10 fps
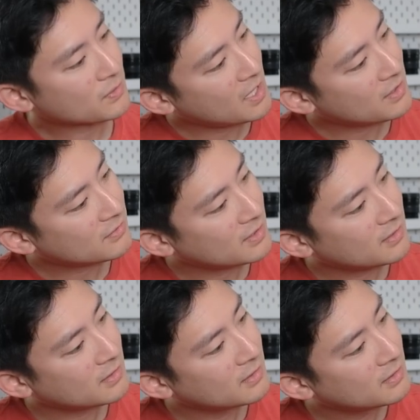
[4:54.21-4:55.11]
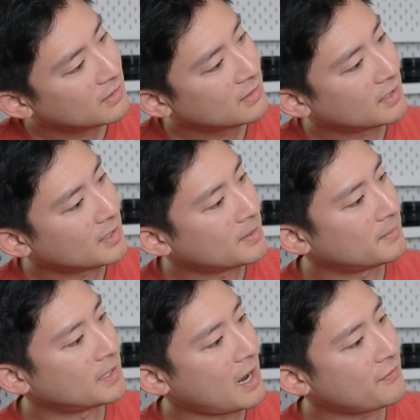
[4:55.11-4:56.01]
300,
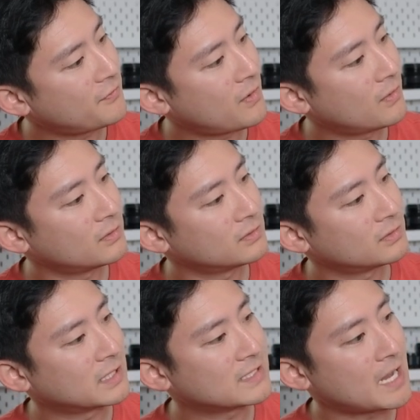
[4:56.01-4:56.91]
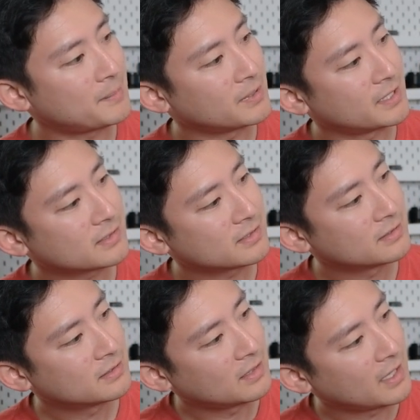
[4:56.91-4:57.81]
an iPhone, a tablet,
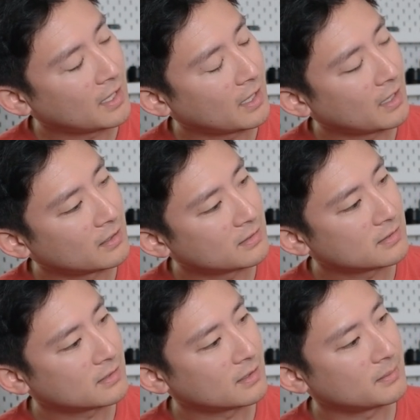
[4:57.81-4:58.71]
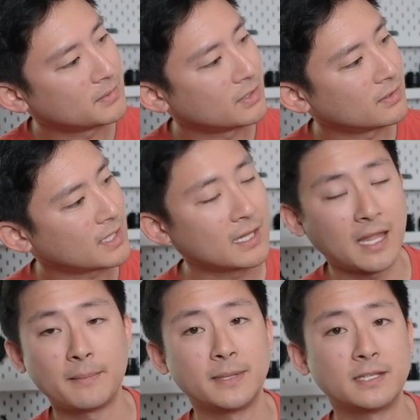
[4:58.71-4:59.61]
and you know, like a
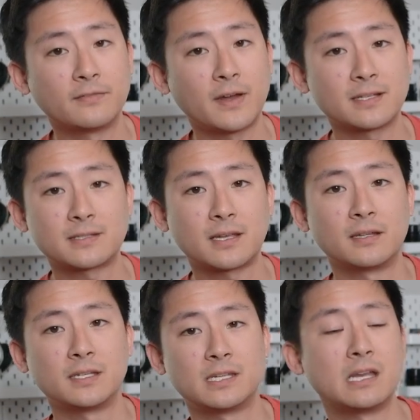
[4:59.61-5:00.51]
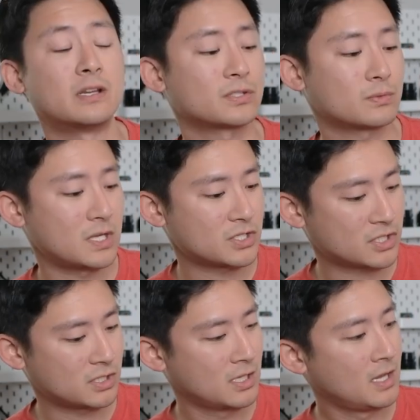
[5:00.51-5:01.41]
gaming device, like a Nintendo
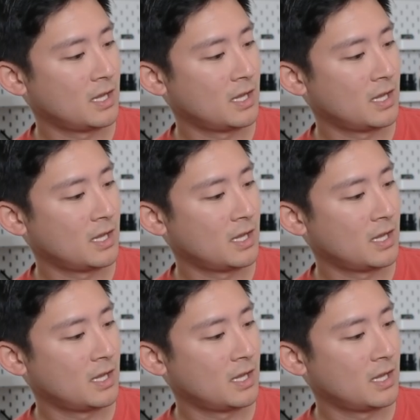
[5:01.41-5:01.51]
Switch.